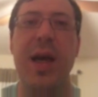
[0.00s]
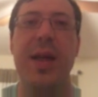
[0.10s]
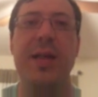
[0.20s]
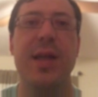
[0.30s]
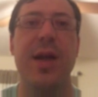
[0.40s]

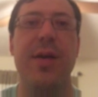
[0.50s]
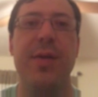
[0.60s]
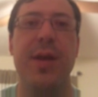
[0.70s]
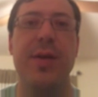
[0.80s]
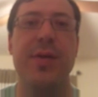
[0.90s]
and they said
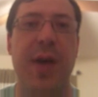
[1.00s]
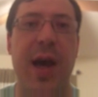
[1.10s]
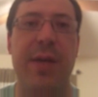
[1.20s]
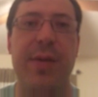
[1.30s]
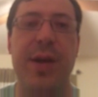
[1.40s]
over those
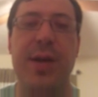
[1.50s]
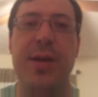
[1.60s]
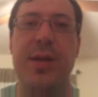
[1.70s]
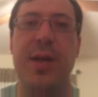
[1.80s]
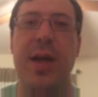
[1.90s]
5
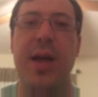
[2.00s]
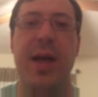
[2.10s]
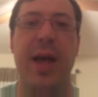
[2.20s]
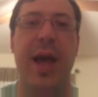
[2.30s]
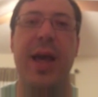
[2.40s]
years,
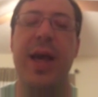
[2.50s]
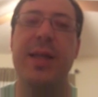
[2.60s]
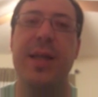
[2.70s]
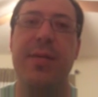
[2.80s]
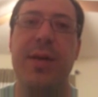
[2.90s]
gang
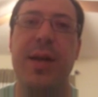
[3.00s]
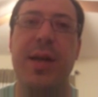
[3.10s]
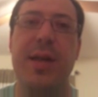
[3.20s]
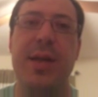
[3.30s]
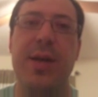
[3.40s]
activity
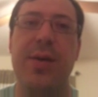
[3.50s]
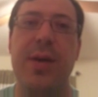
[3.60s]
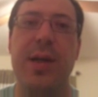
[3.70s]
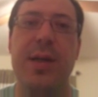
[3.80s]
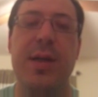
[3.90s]
has
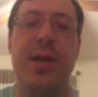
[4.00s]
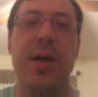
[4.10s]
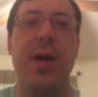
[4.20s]
increased,